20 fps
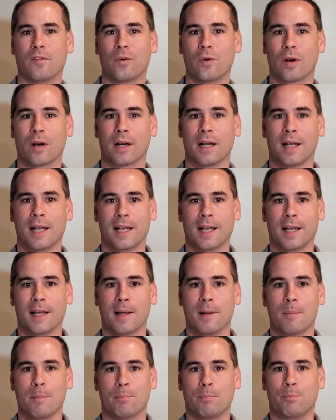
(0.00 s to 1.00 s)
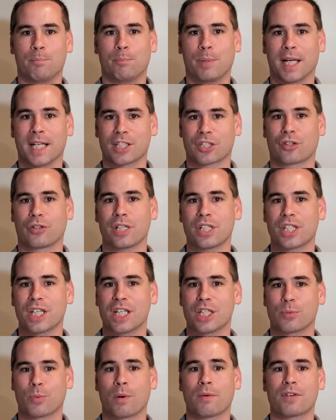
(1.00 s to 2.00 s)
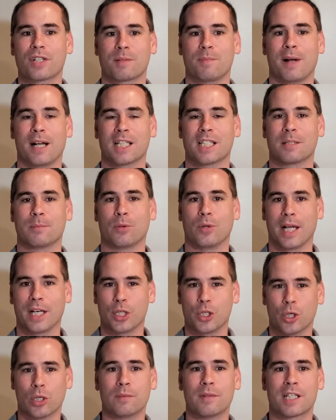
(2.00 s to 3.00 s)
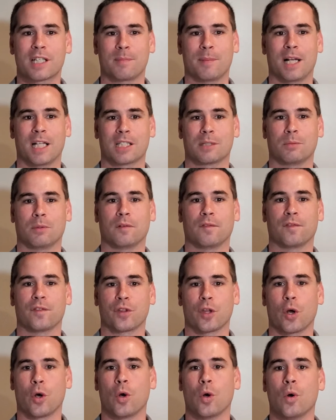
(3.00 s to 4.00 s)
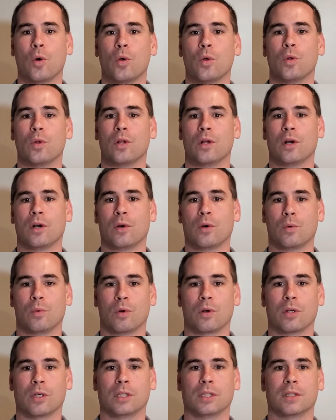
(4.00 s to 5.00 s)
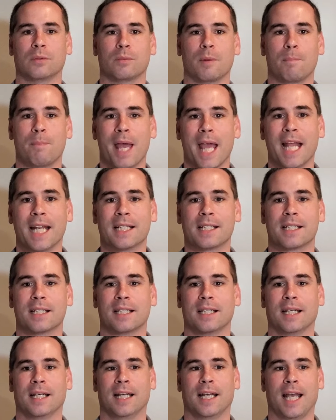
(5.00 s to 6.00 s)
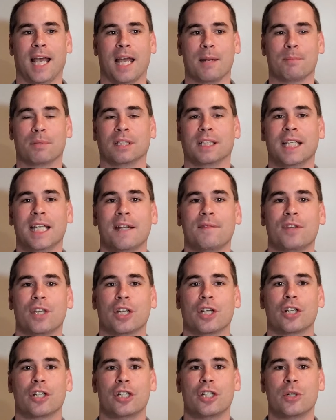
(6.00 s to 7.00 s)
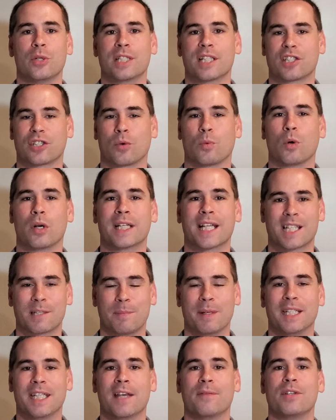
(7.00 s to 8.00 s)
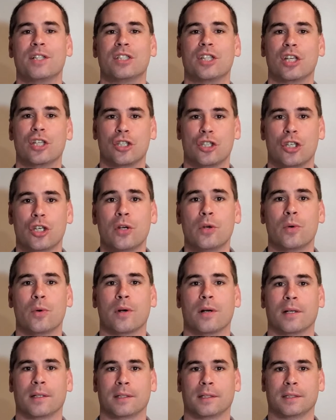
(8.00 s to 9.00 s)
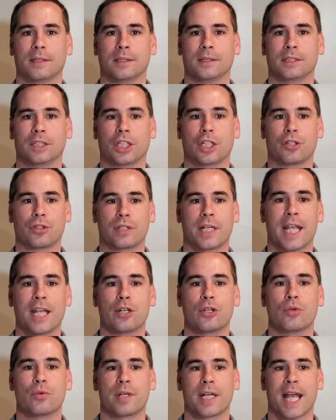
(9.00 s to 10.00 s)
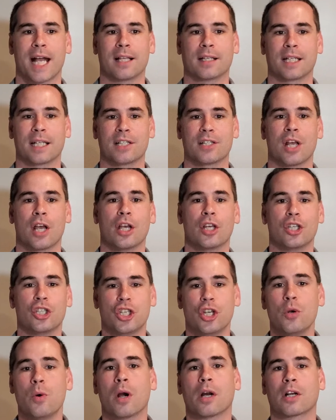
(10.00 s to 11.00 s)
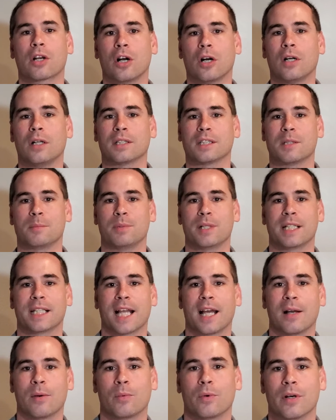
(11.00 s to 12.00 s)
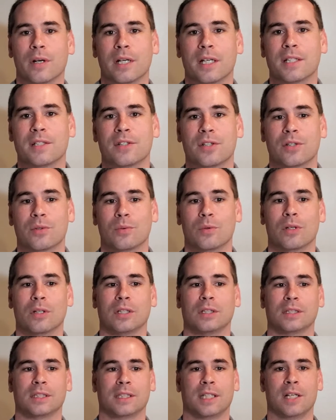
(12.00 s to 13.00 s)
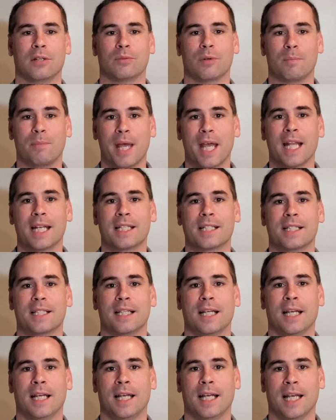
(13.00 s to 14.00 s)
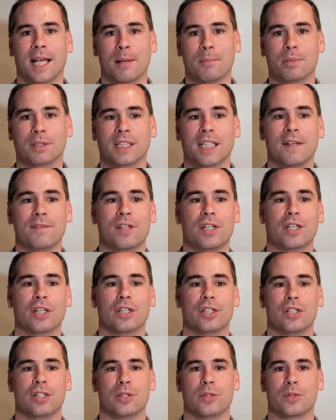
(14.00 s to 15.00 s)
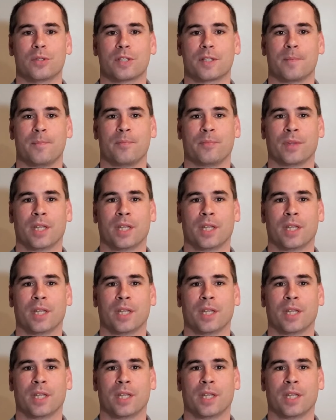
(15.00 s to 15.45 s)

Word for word: for, but as Christians, we're responsible and you're responsible for the whole world. Repent and believe the good news. It's a word that's been given to you to create new realities. You are called to bring that word to the world. Repent and believe the good news.